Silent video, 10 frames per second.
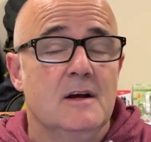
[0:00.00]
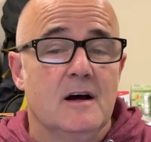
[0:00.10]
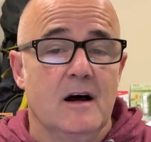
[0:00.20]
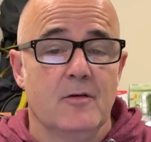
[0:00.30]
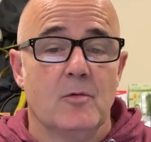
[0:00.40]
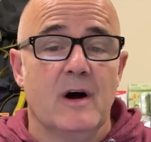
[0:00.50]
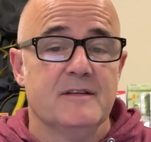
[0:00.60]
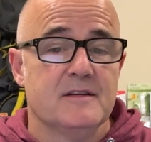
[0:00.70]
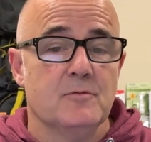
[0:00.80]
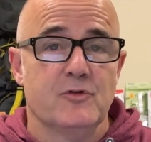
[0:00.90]

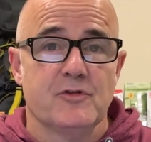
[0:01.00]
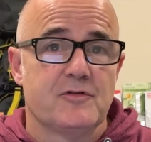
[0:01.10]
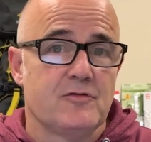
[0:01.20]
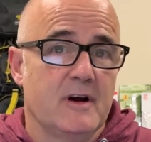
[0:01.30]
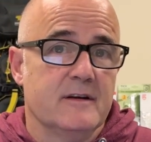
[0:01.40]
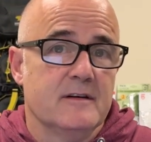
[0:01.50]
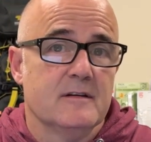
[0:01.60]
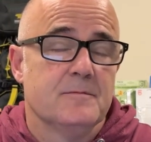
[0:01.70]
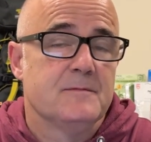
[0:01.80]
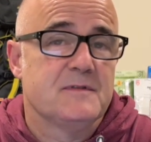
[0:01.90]
Otherwise, I'm just trying
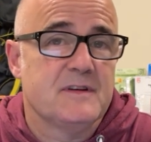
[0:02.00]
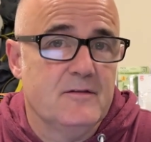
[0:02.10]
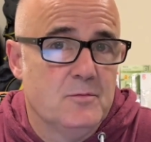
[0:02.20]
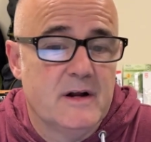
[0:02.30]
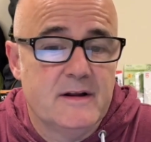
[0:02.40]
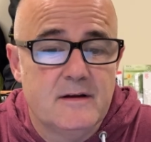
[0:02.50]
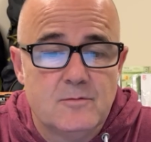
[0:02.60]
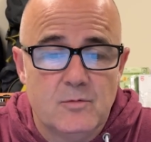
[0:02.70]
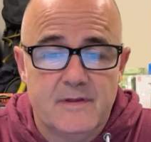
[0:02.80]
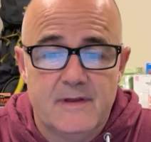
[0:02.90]
to save money
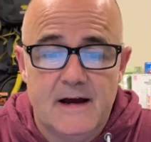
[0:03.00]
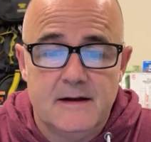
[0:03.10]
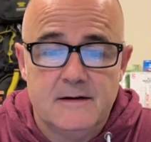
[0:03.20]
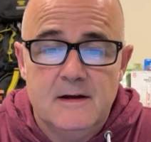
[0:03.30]
with that.